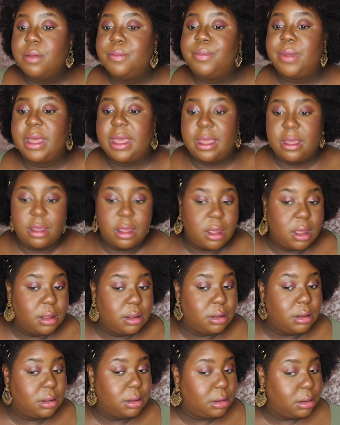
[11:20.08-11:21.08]
but
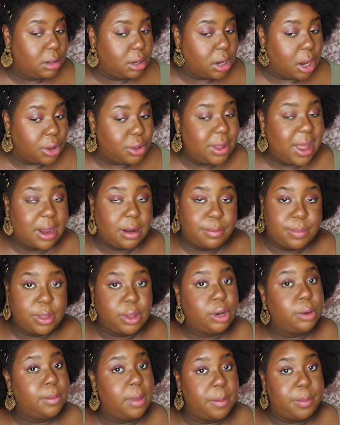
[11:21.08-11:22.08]
you know, you got to
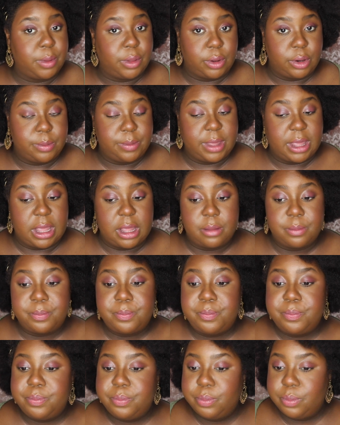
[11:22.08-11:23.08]
build them up a little bit.
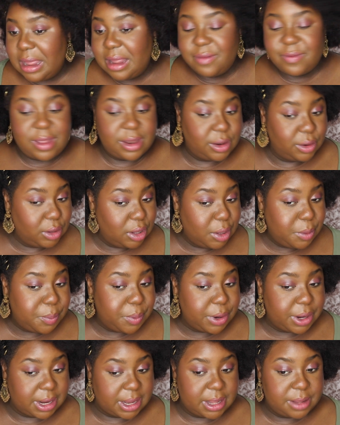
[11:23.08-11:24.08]
They do look
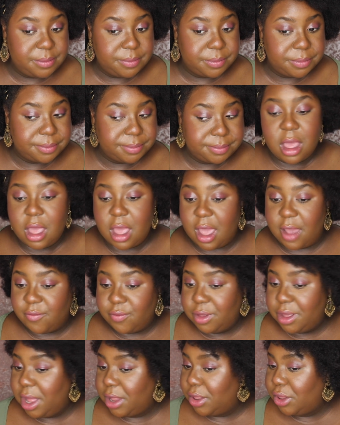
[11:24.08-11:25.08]
pretty.
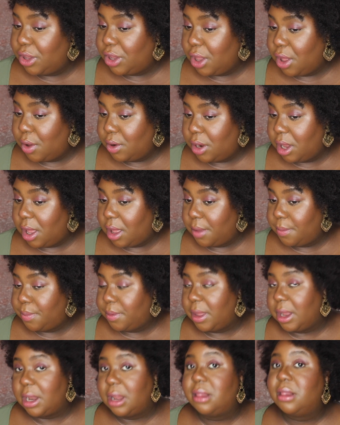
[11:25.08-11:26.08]
Every color showed up
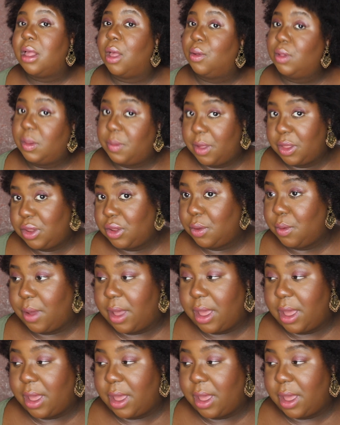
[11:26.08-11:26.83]
in its own special